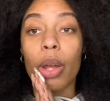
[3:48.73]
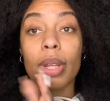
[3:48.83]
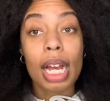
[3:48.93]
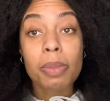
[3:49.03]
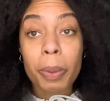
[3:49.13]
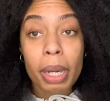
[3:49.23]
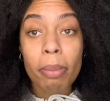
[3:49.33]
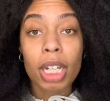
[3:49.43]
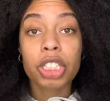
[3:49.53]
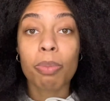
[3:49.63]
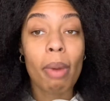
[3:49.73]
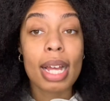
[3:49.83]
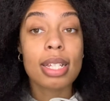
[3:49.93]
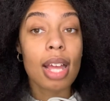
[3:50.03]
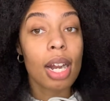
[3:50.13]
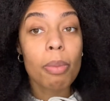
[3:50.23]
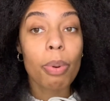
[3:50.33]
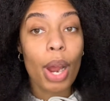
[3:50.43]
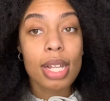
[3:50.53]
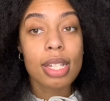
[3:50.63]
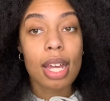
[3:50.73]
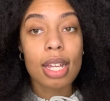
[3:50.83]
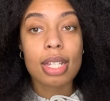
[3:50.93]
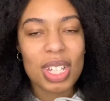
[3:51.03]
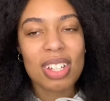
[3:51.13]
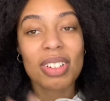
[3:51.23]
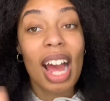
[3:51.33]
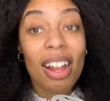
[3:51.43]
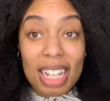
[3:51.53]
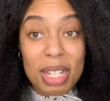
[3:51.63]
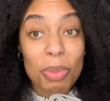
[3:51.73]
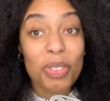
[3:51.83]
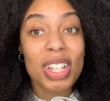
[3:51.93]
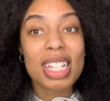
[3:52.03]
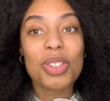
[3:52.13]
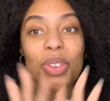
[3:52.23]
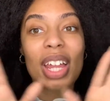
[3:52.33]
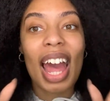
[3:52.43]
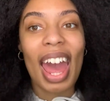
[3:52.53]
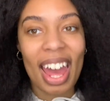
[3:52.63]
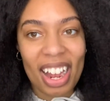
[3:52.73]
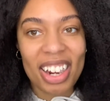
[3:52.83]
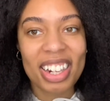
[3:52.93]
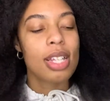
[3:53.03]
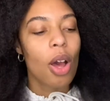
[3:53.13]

that's pretty much my setup process. So now let's move into the hair.